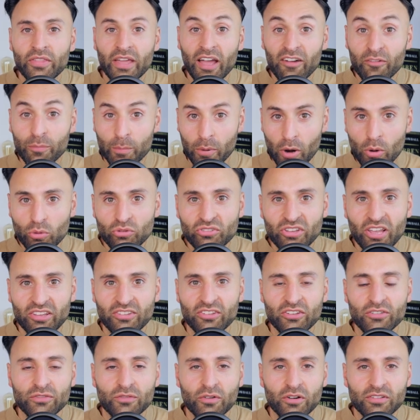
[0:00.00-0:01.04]
They have
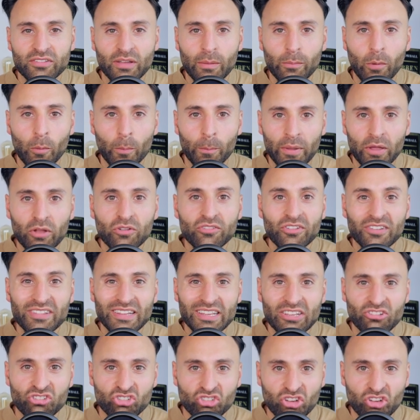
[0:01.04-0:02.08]
processes, for example, building these